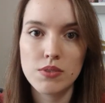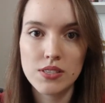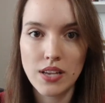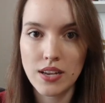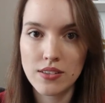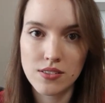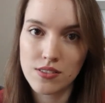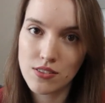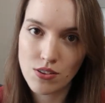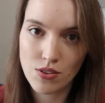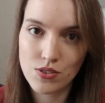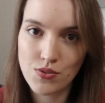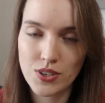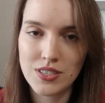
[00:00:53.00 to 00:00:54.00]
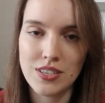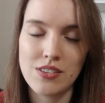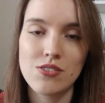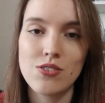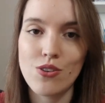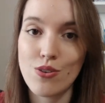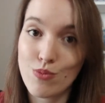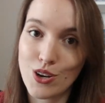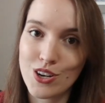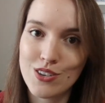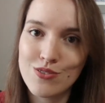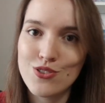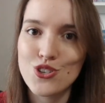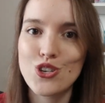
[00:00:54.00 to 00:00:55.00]
besides those 14. So I'm
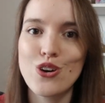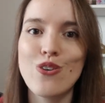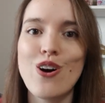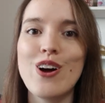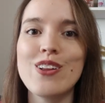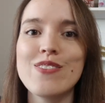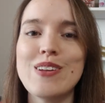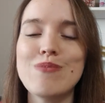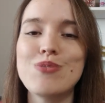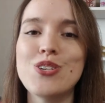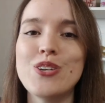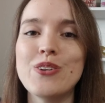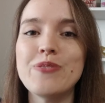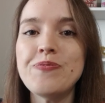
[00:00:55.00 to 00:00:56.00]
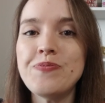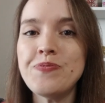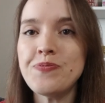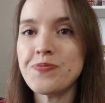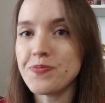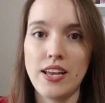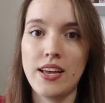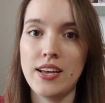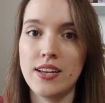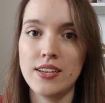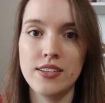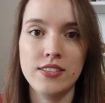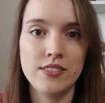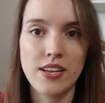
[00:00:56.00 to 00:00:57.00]
gonna show all of them to you.
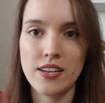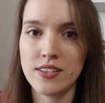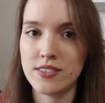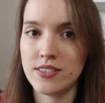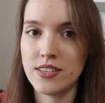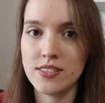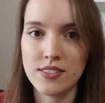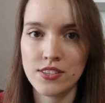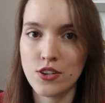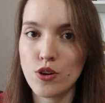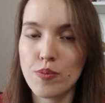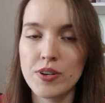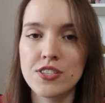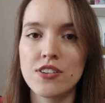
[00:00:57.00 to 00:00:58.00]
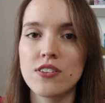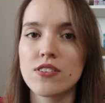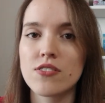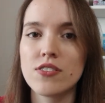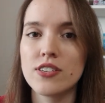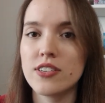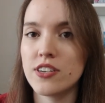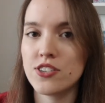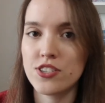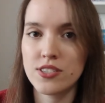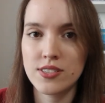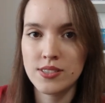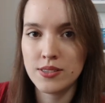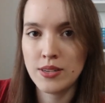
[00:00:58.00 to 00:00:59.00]
And that this is in no particular order,
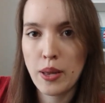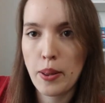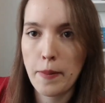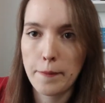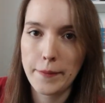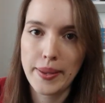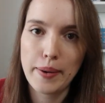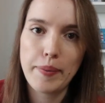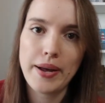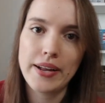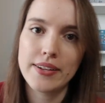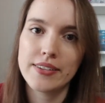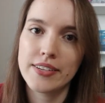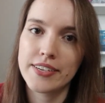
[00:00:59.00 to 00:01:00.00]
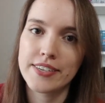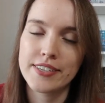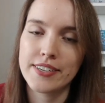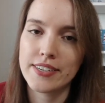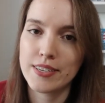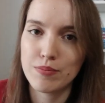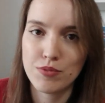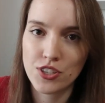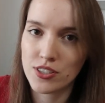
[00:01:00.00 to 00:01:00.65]
just made a pile here and I'm